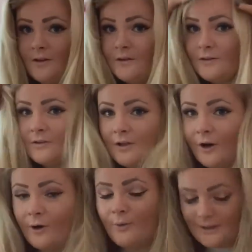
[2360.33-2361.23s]
So I
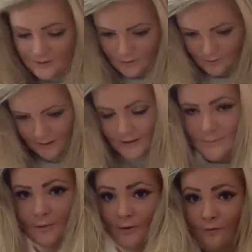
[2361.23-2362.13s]
always do this
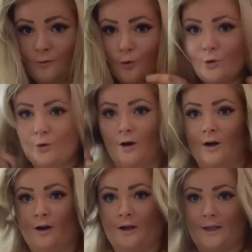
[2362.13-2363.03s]
before
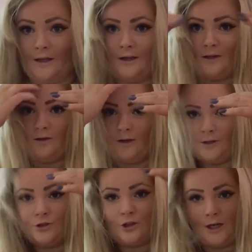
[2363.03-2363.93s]
I like
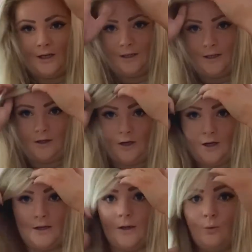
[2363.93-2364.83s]
straighten it,
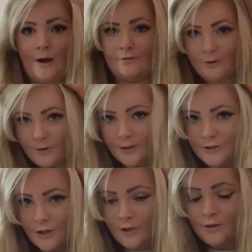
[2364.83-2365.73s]
curl it, whatever I'm gonna
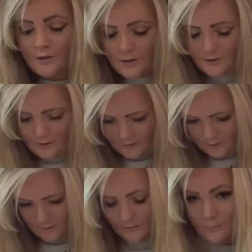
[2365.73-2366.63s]
do,
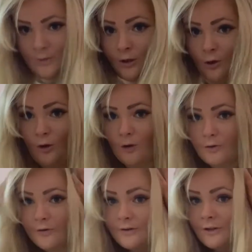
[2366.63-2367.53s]

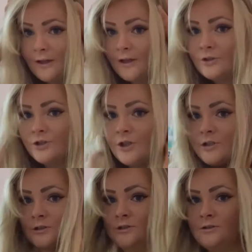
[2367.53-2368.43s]
because it
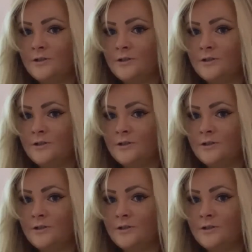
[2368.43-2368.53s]
just